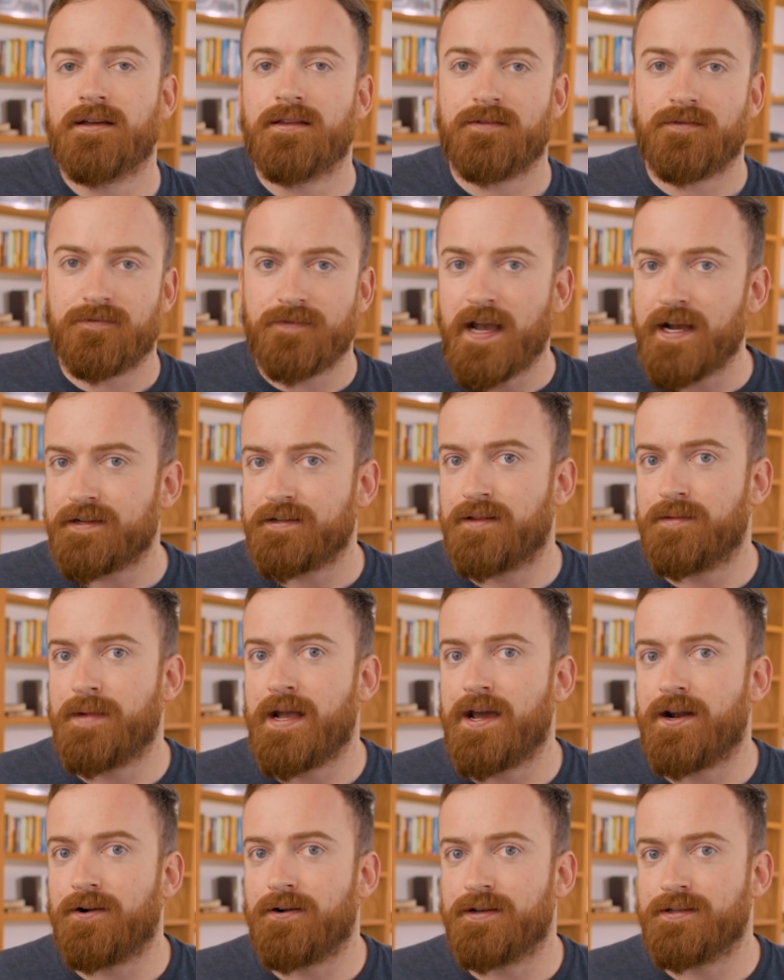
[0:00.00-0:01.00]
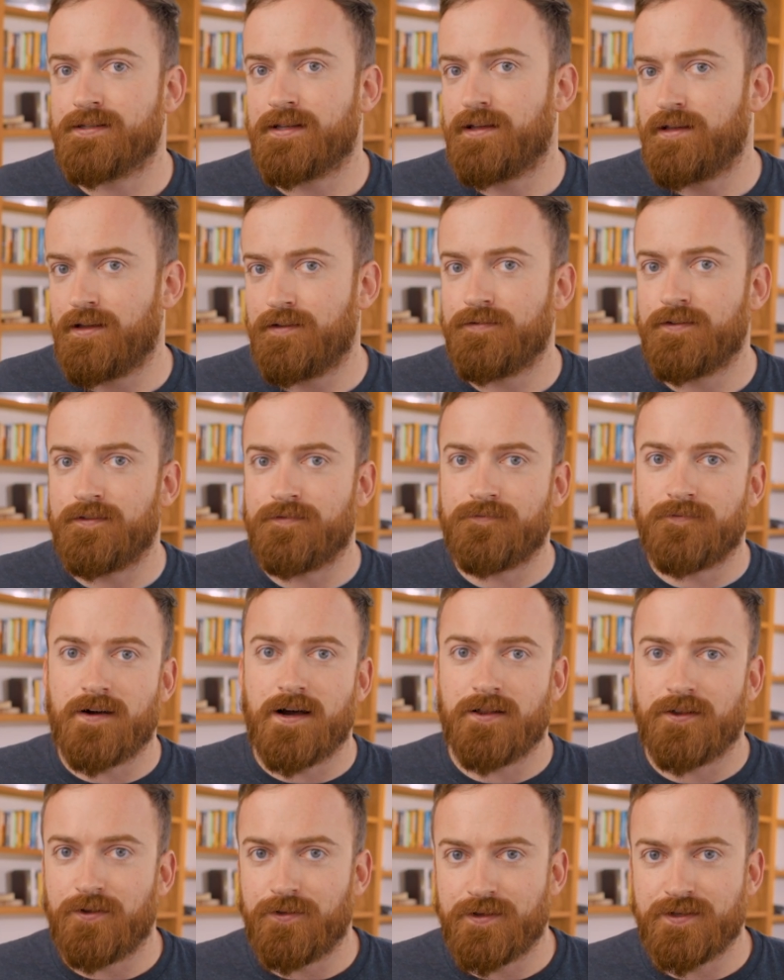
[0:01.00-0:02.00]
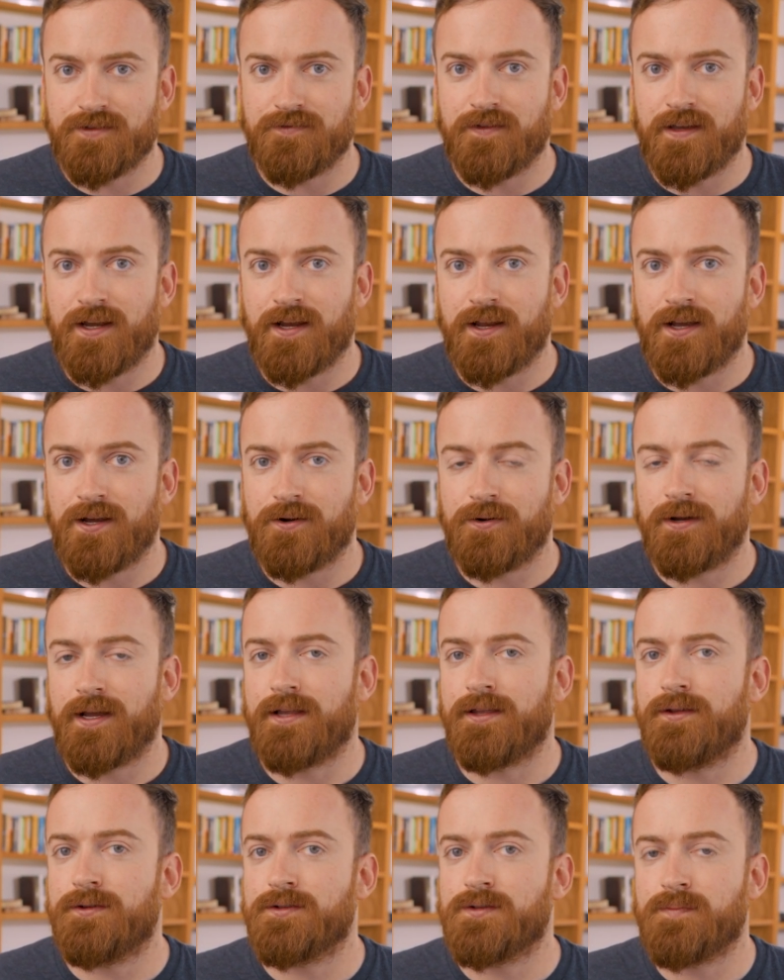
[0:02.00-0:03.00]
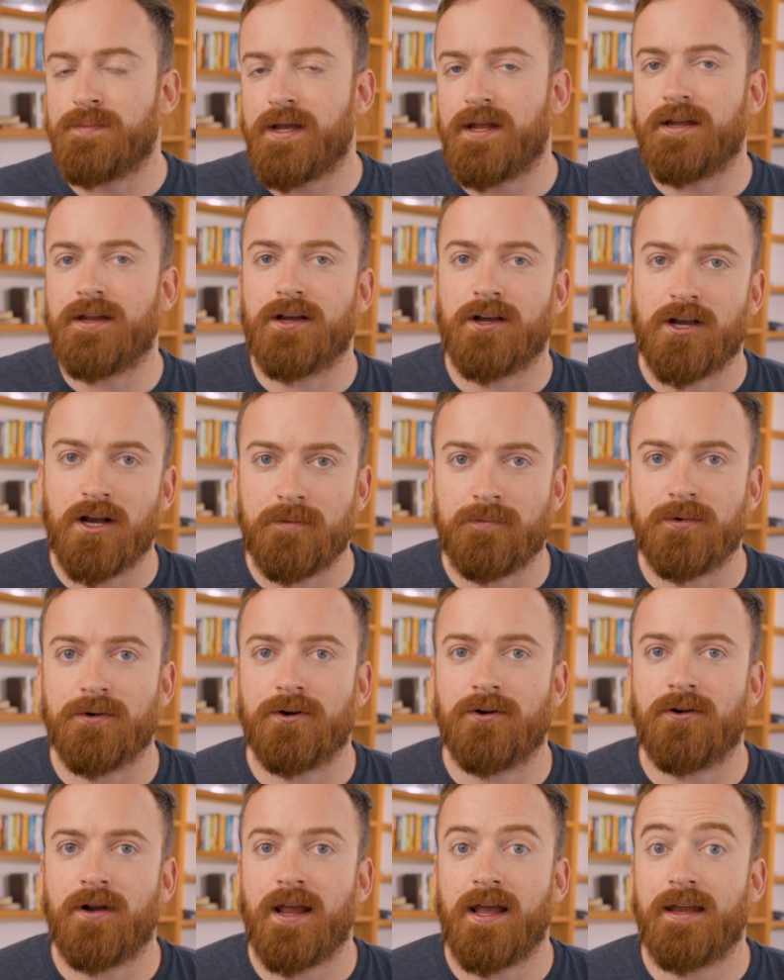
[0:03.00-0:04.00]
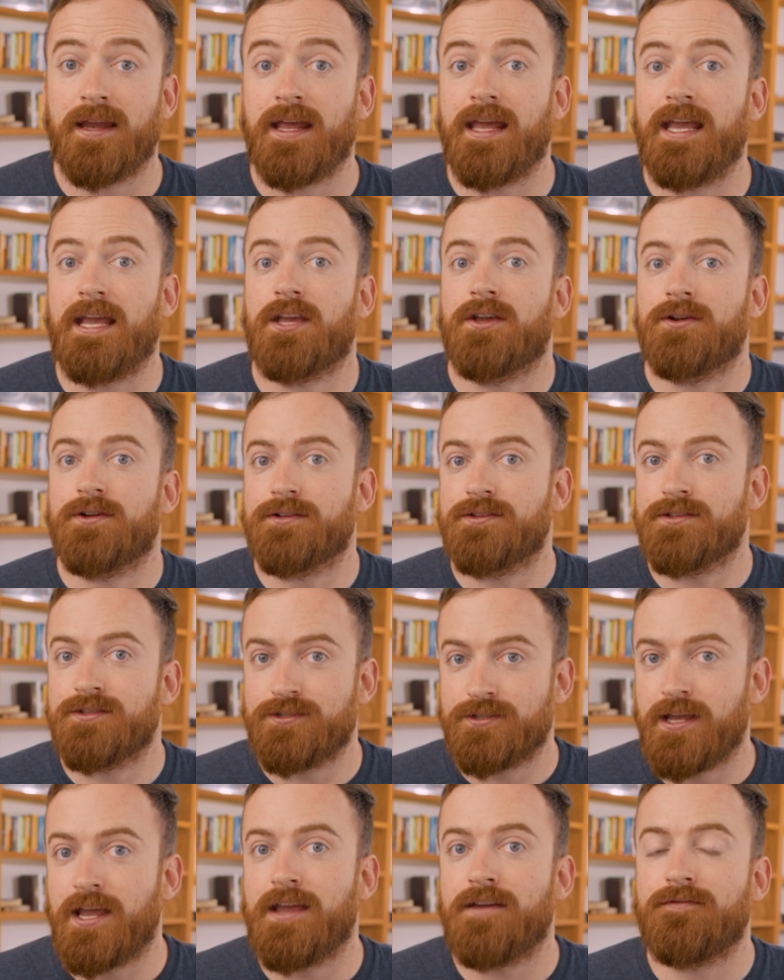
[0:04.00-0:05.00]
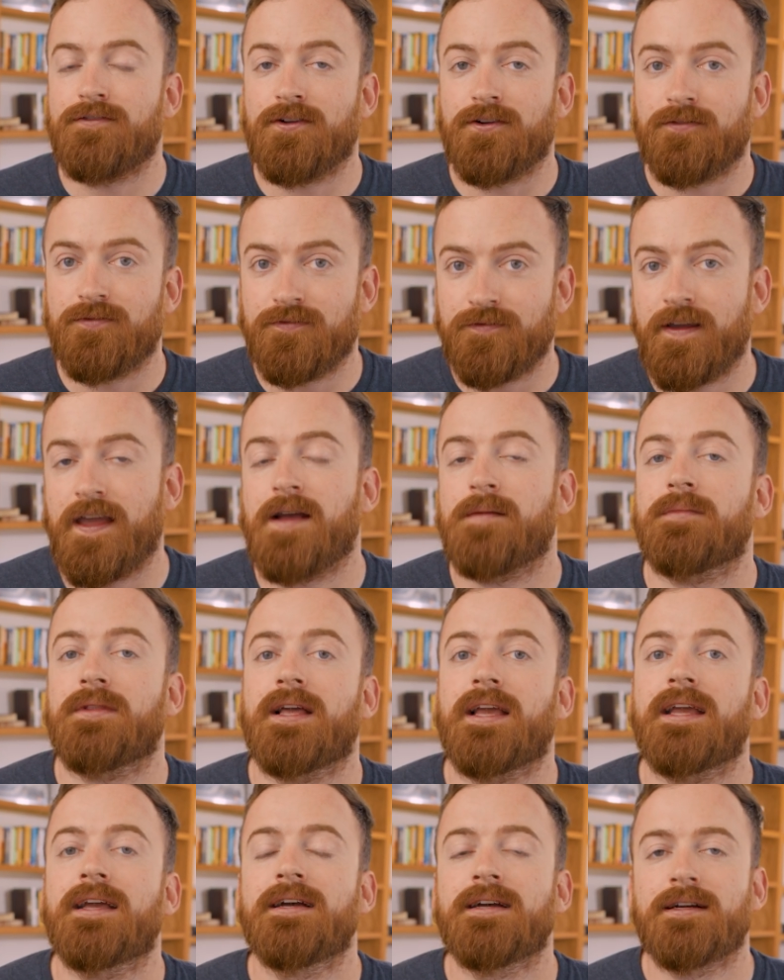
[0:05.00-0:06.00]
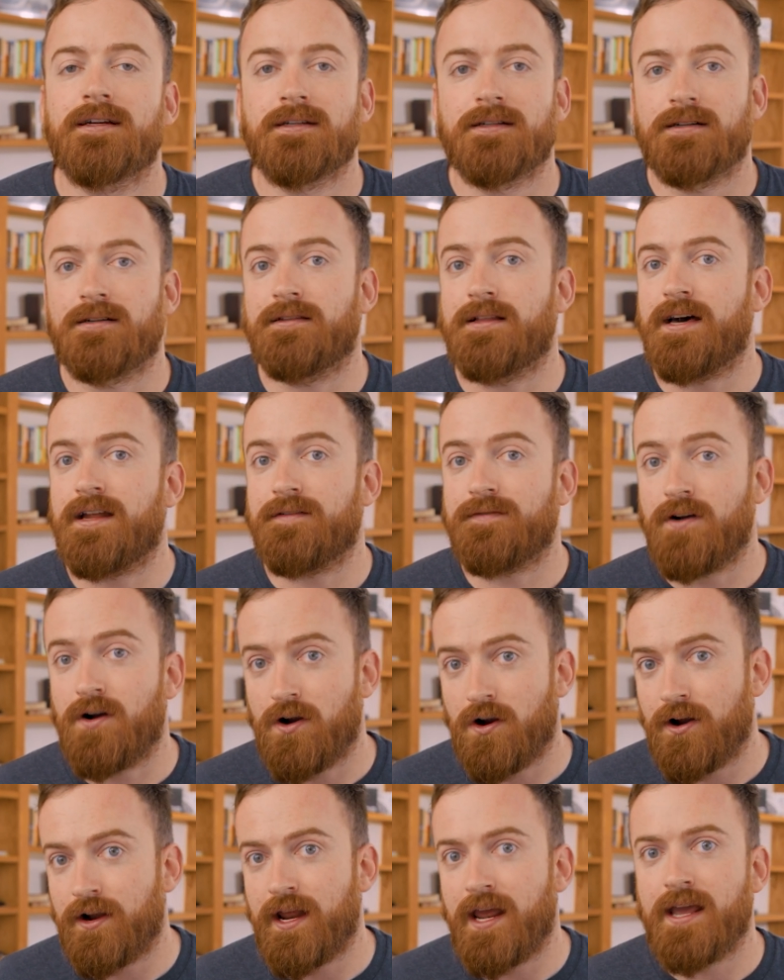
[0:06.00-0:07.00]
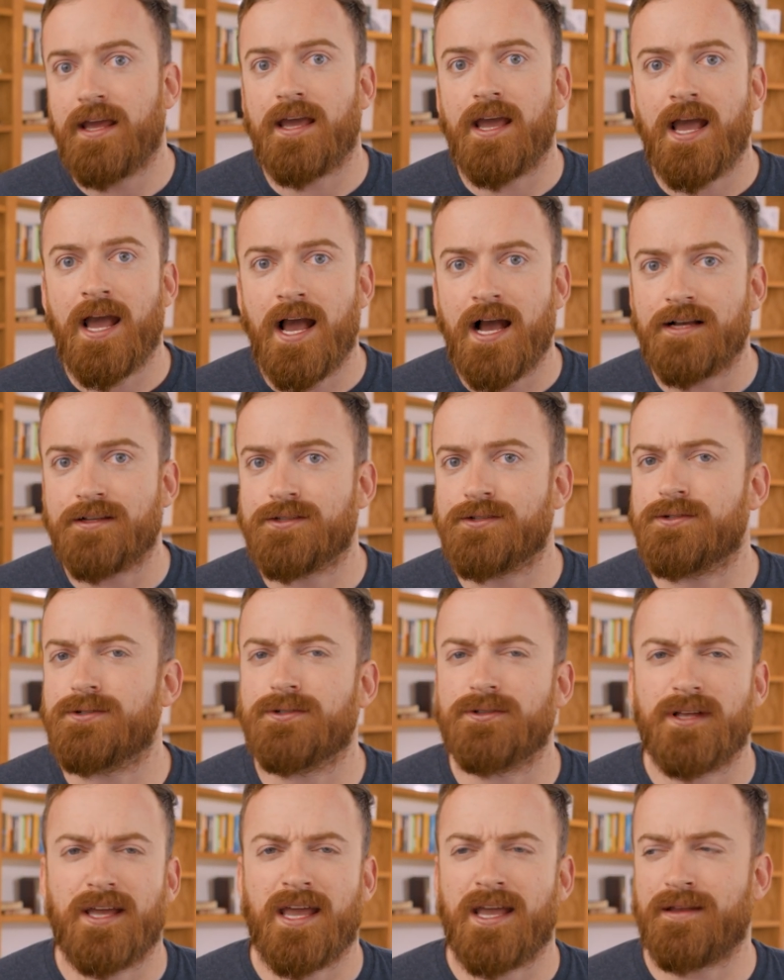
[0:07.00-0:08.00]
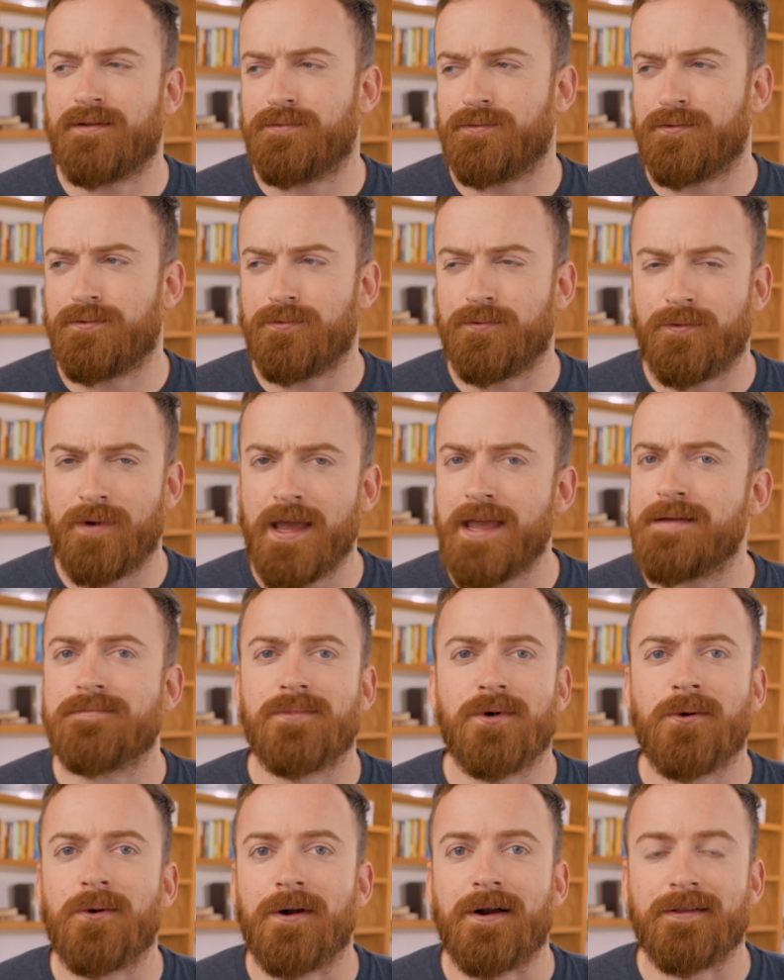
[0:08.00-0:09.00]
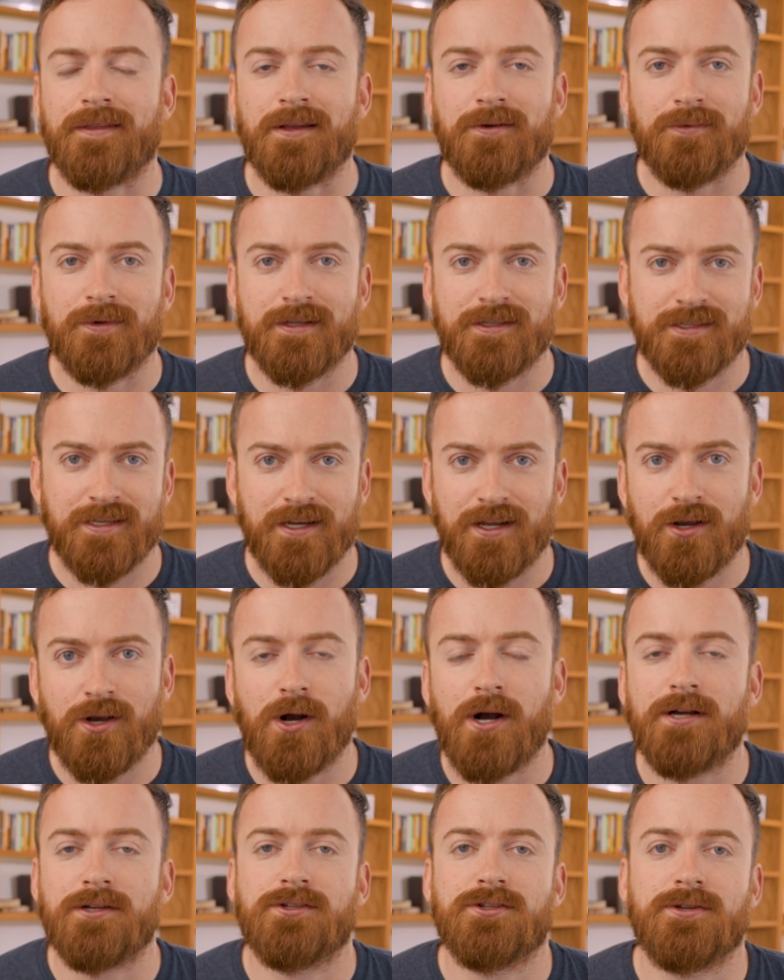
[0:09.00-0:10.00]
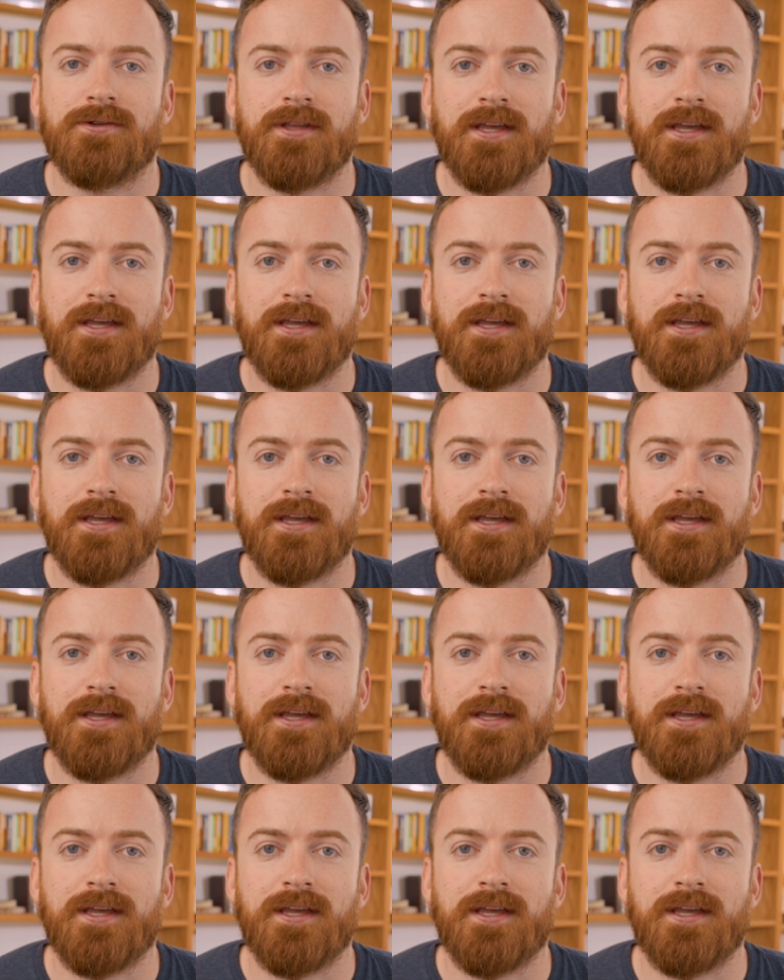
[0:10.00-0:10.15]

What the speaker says: fact of the matter is, if you follow this video and you spend a couple grand, it could save your family a lot of heartache, hassle, and way more than what it's going to cost you.